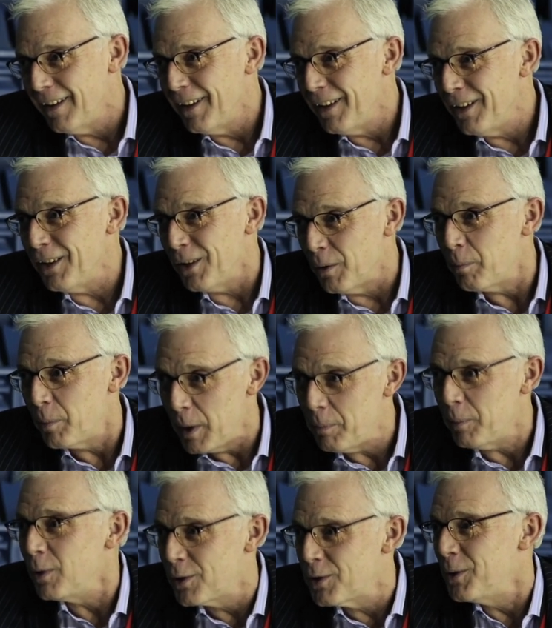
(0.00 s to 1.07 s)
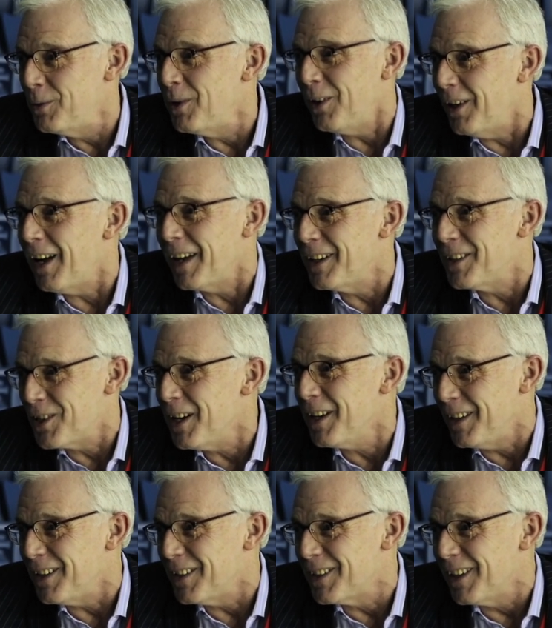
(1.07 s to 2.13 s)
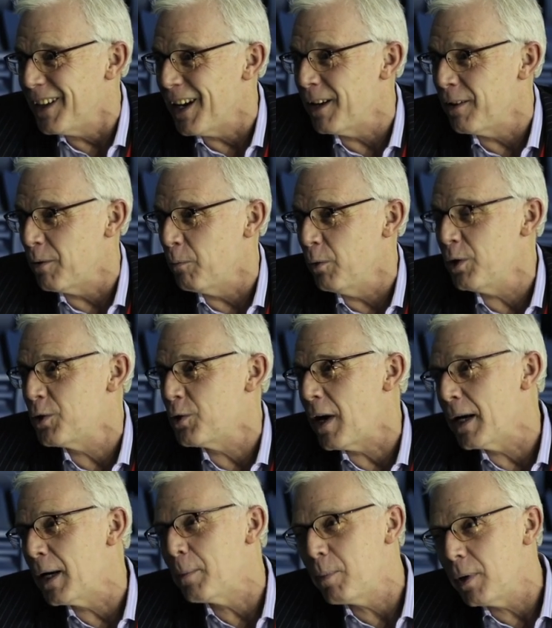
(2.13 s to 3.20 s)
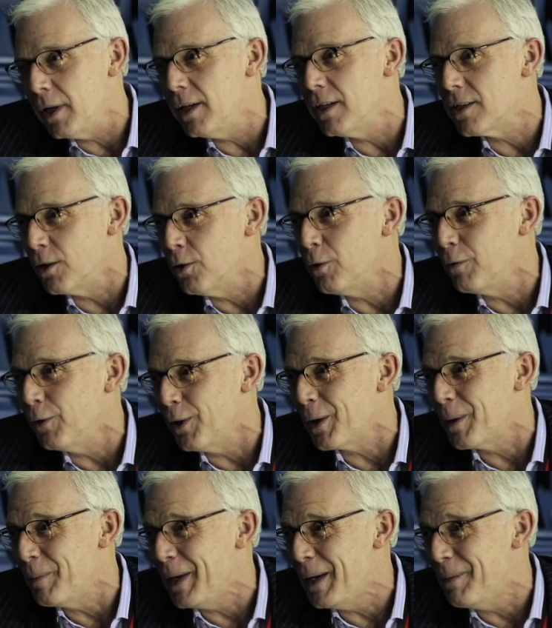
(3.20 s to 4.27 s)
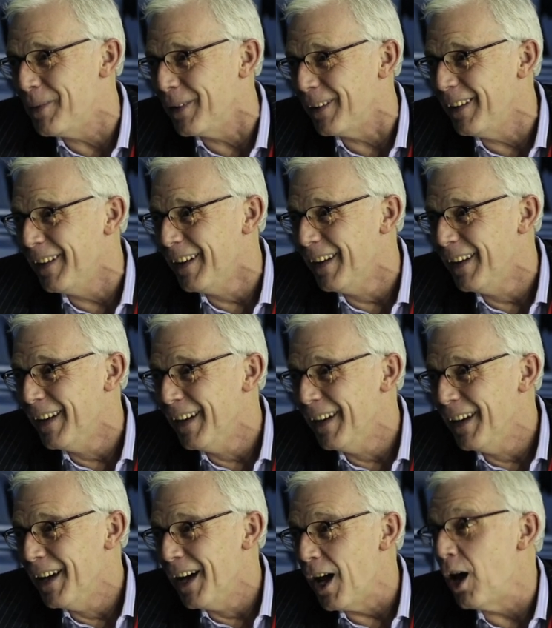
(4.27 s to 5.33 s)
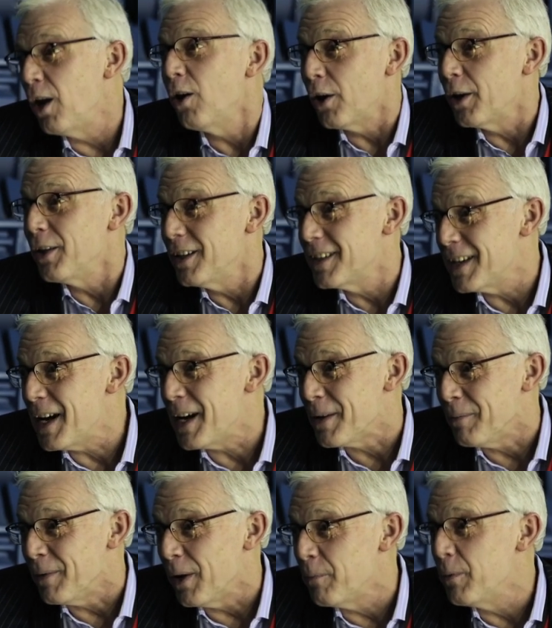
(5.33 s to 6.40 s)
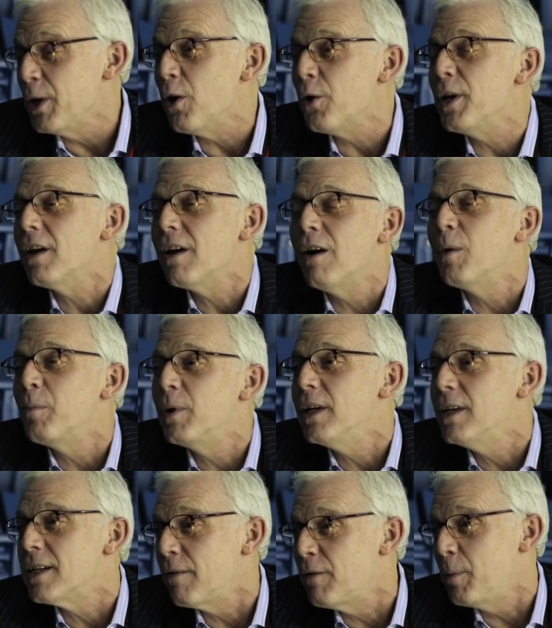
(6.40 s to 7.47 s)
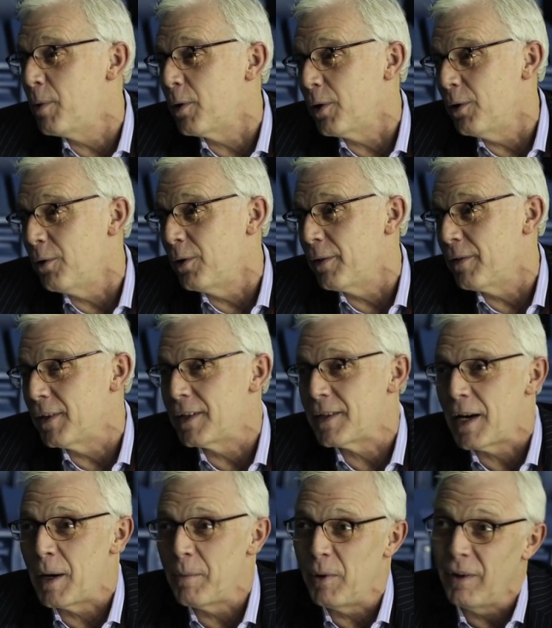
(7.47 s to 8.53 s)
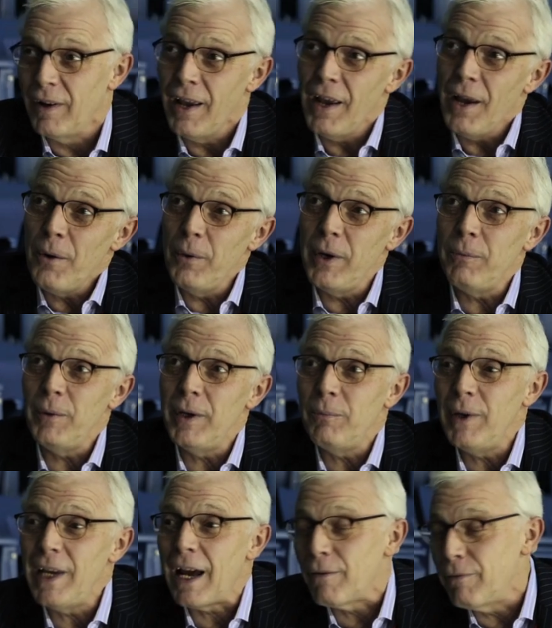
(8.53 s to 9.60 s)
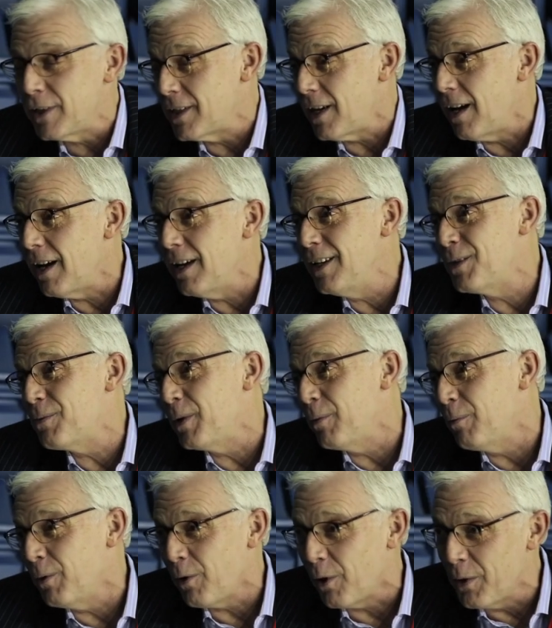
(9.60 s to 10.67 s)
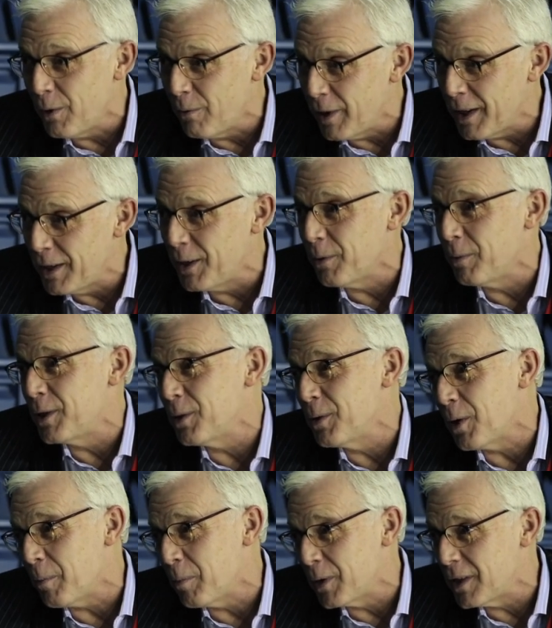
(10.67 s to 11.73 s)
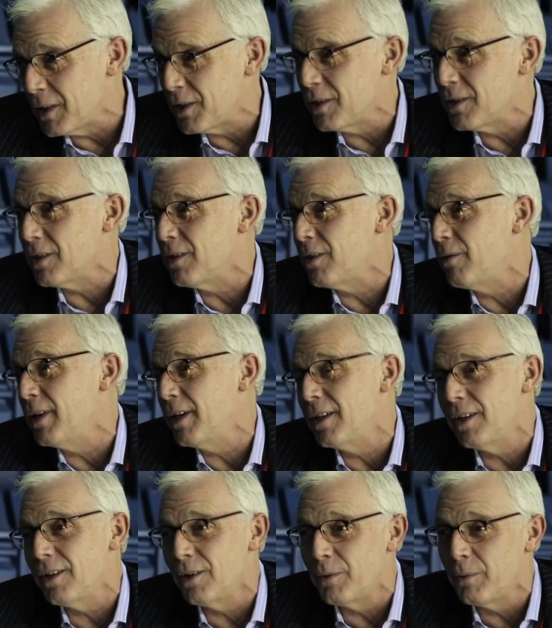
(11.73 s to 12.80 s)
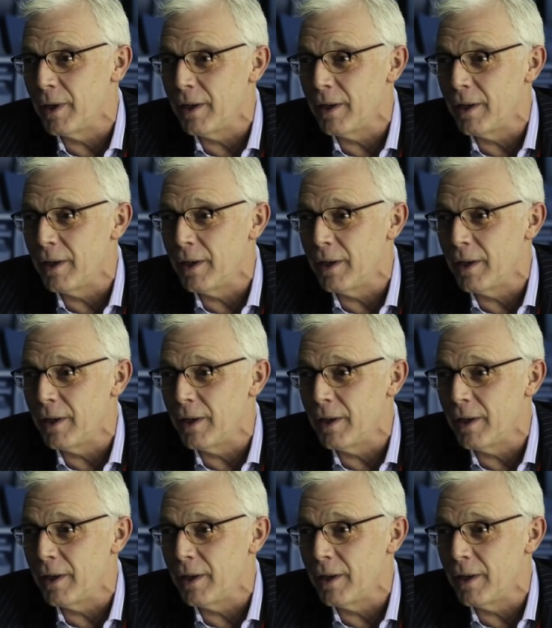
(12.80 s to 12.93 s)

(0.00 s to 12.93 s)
You know, people do not like change. And we're trying to please an awful lot of people a lot of the time, and we know you can't please everybody all of the time, but we advertise, we're on the radio, we do competitions on the radio,